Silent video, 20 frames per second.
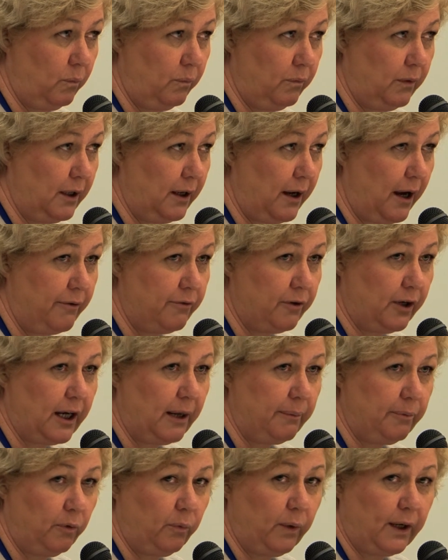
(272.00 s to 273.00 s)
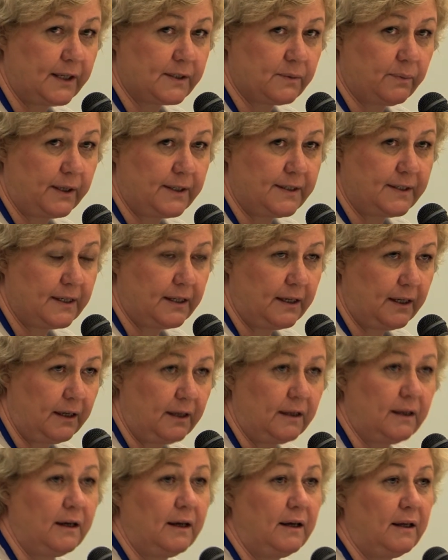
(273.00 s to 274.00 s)
you know, over a couple of weeks once a
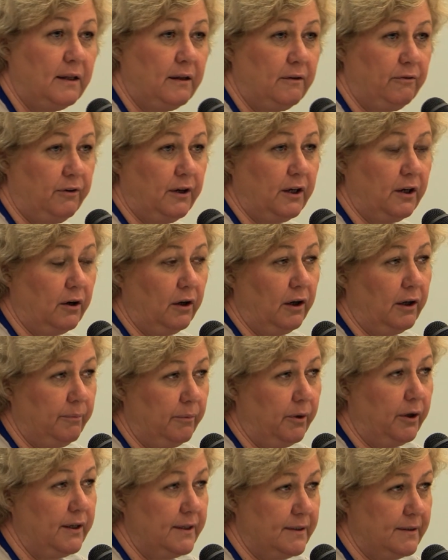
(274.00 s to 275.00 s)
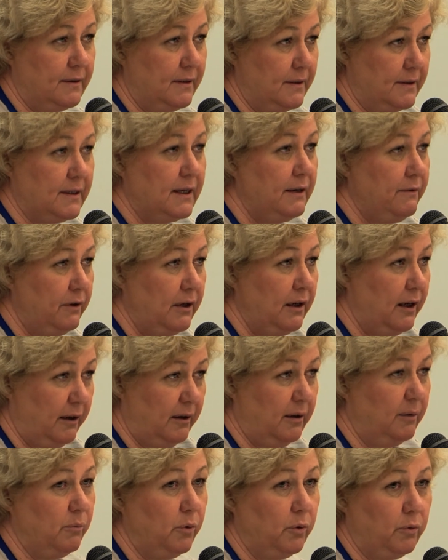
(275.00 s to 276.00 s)
year. The fingolimod is given
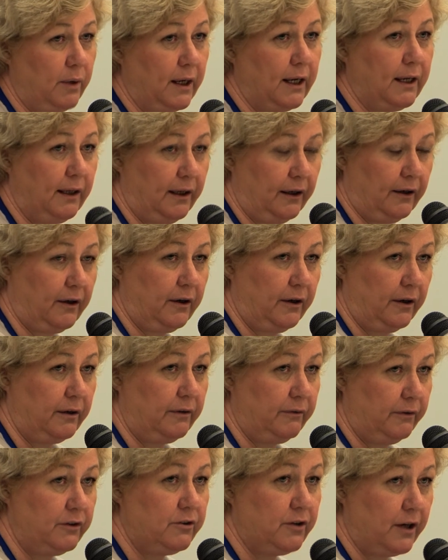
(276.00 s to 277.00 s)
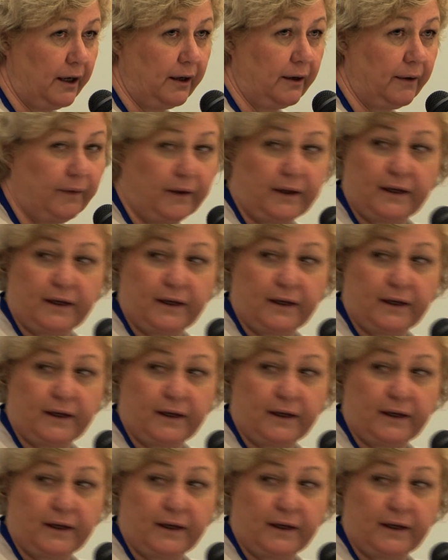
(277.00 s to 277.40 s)
like a more regular kind of a drug.